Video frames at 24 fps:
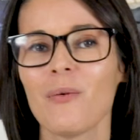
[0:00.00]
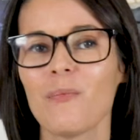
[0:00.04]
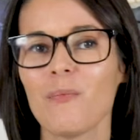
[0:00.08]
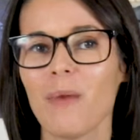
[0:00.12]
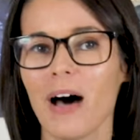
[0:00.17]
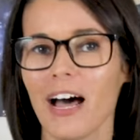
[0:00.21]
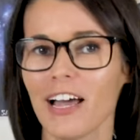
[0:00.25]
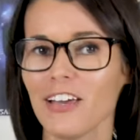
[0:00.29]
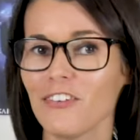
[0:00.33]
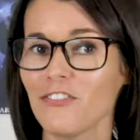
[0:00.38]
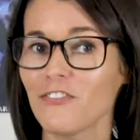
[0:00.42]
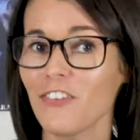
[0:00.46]

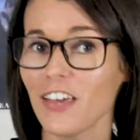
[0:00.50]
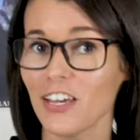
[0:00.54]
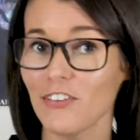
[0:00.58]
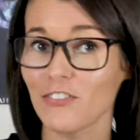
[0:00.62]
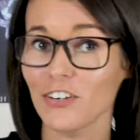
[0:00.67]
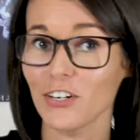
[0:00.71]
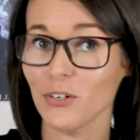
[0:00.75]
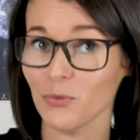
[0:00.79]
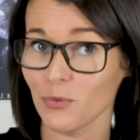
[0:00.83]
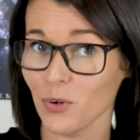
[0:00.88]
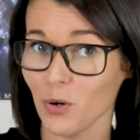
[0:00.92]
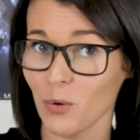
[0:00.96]
my
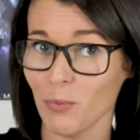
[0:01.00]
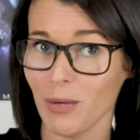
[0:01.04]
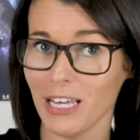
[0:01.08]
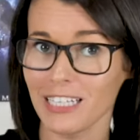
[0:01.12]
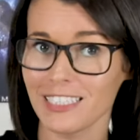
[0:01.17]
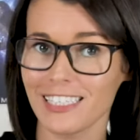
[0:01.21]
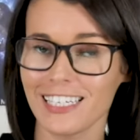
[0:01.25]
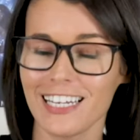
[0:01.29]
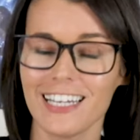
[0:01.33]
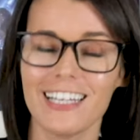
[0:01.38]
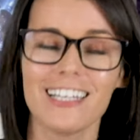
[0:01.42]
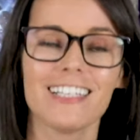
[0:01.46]
favorite
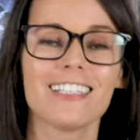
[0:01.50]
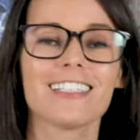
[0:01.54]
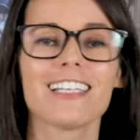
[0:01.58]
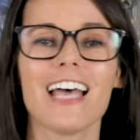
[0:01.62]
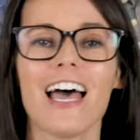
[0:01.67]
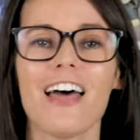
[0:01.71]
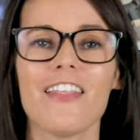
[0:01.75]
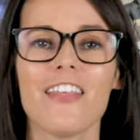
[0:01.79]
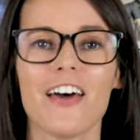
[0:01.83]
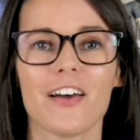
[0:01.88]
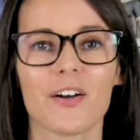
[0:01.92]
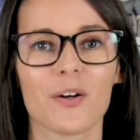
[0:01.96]
romances
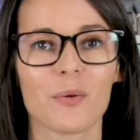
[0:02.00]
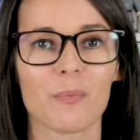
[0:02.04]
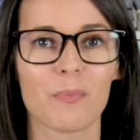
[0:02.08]
that